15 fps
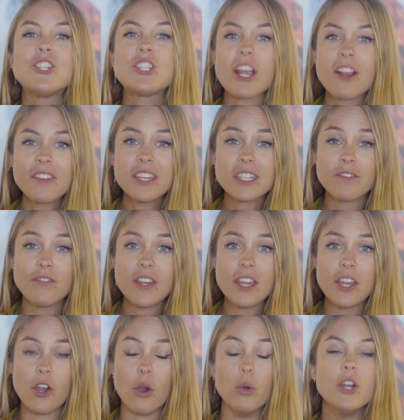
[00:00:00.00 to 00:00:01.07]
Share this
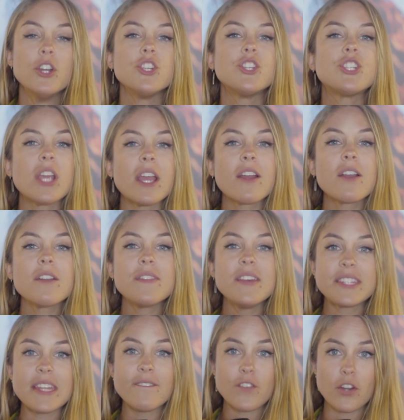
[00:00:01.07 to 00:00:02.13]
video, share
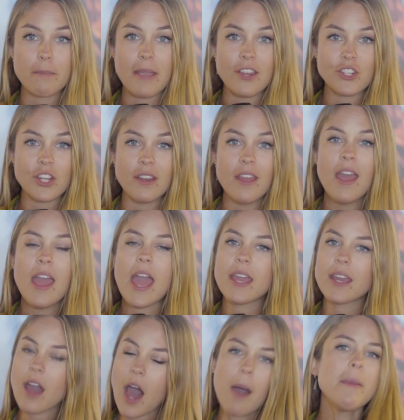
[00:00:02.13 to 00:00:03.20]
this information,
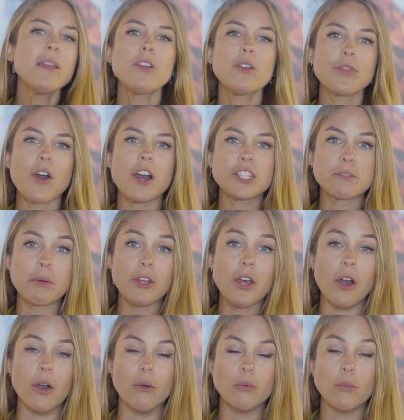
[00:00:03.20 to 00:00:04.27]
and comment your thoughts
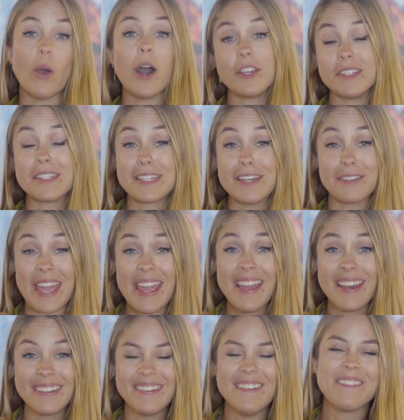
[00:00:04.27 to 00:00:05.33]
below while you still
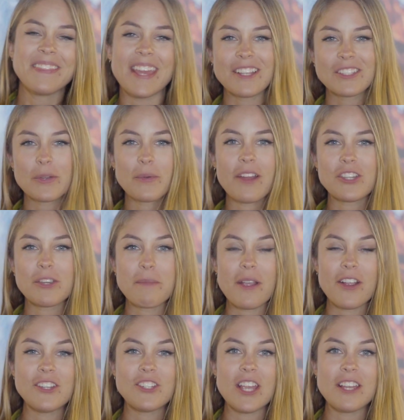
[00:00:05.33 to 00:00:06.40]
can. Thanks for watching
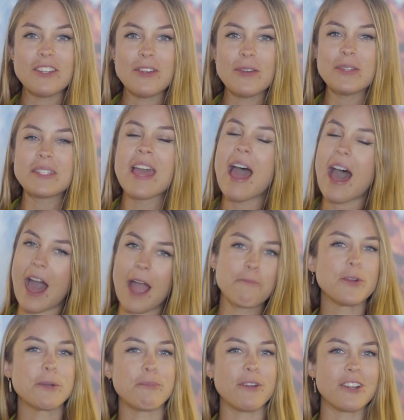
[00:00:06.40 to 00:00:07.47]
Mary Jane News. I'm
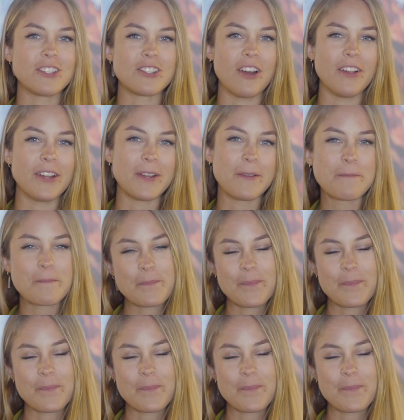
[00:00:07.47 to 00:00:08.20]
Brooke Burgstahler.